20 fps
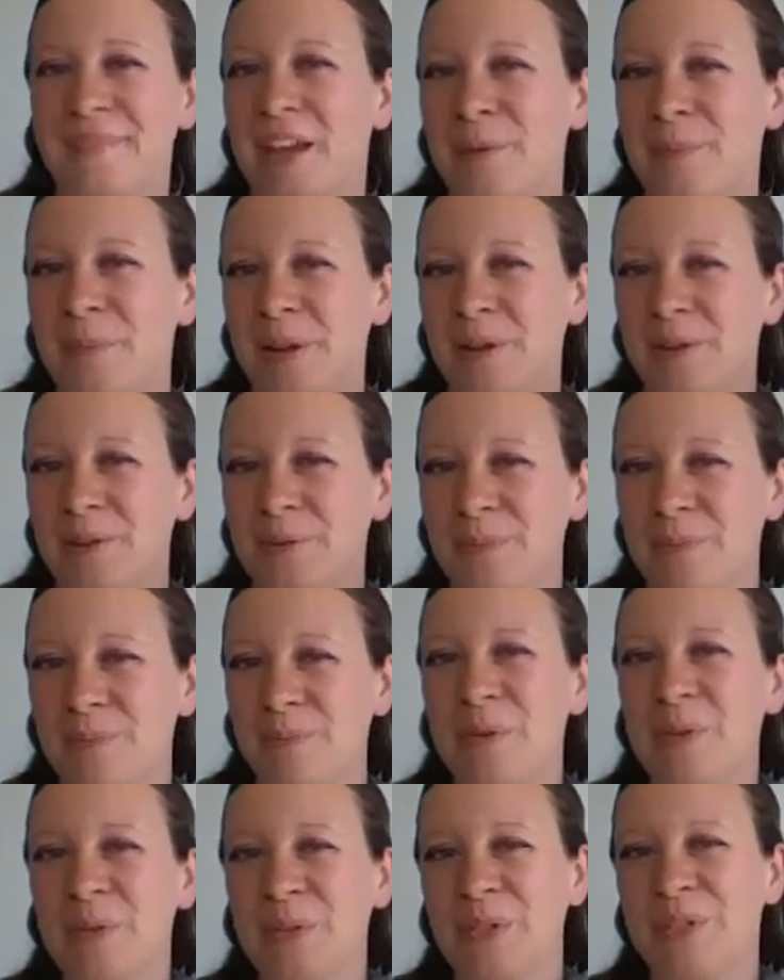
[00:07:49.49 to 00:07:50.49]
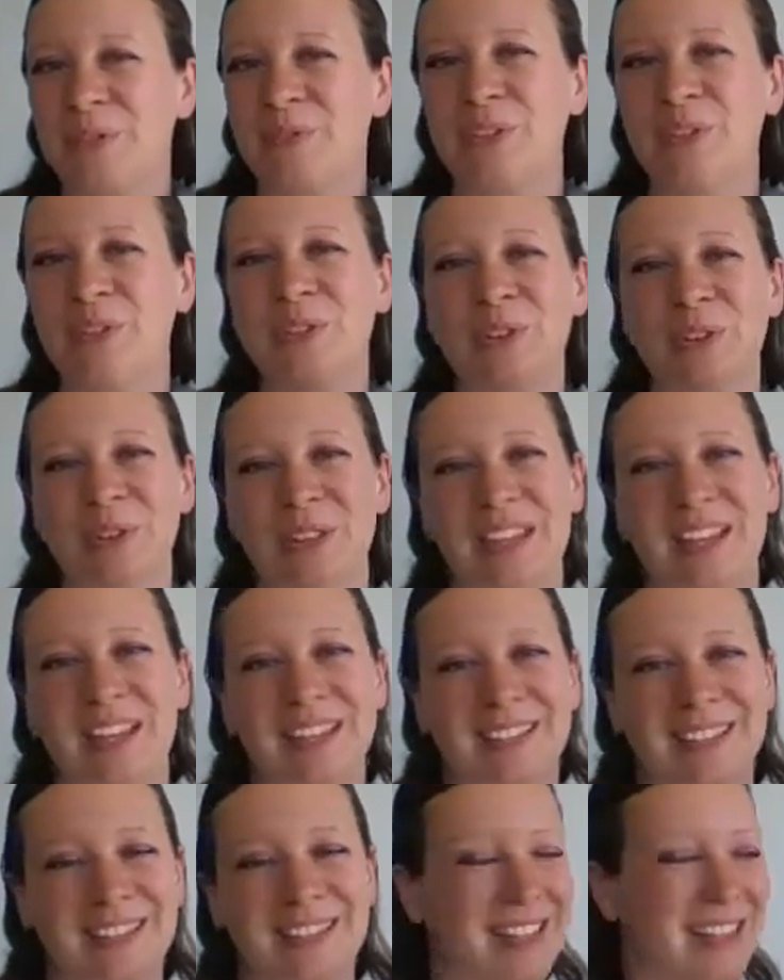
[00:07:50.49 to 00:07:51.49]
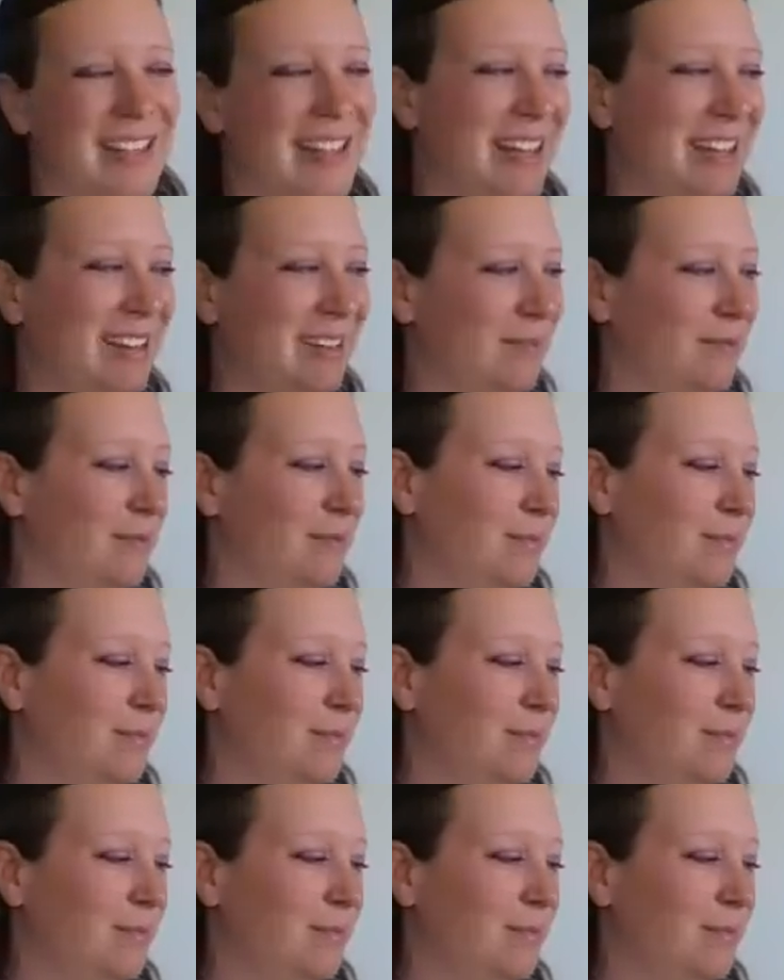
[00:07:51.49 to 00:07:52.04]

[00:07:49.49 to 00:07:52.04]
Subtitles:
I bet most of you know the answer to that.